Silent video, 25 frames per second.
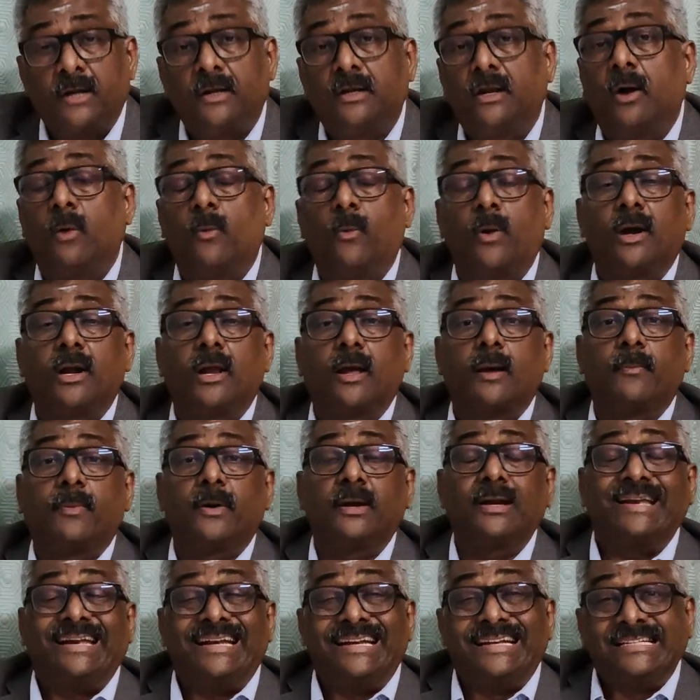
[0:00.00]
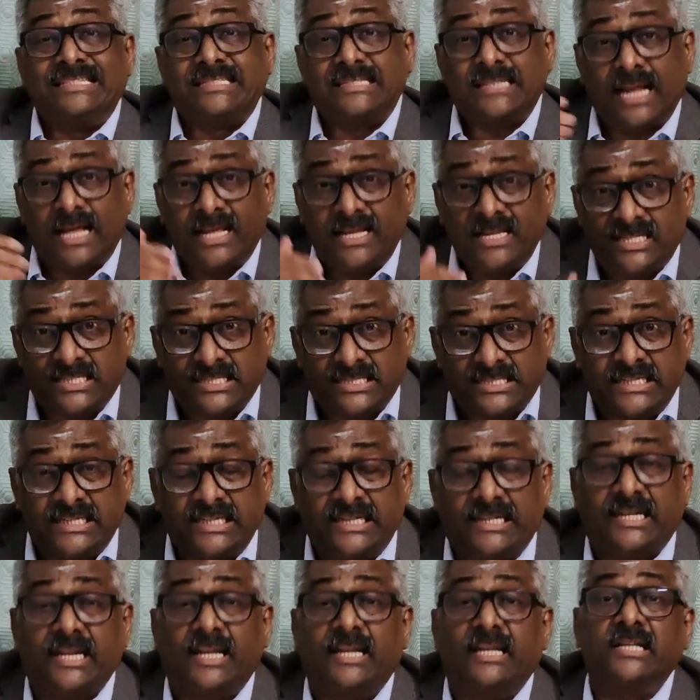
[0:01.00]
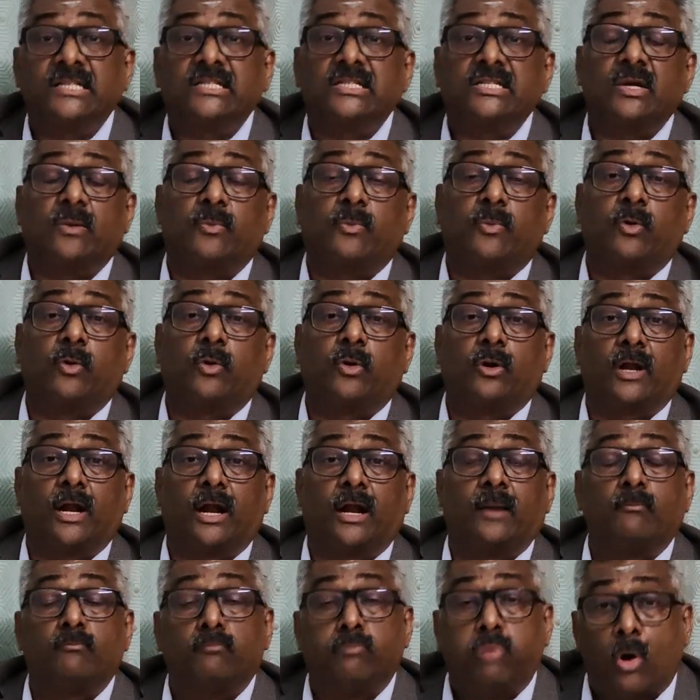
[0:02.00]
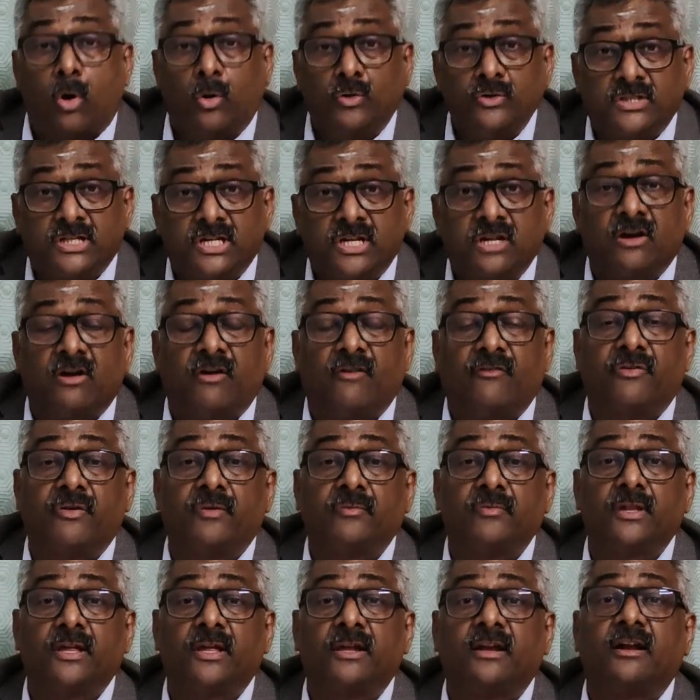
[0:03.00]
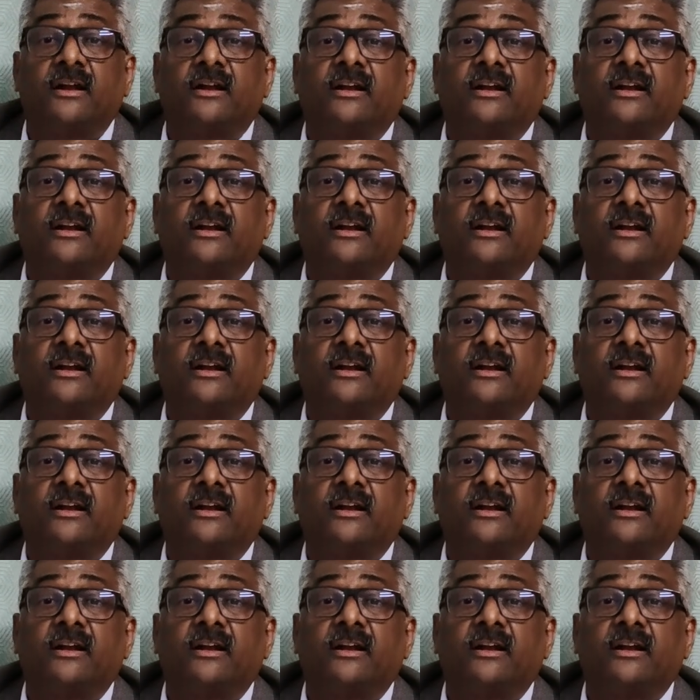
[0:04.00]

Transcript: Now what happened? It is nicely taking support and bouncing off from there,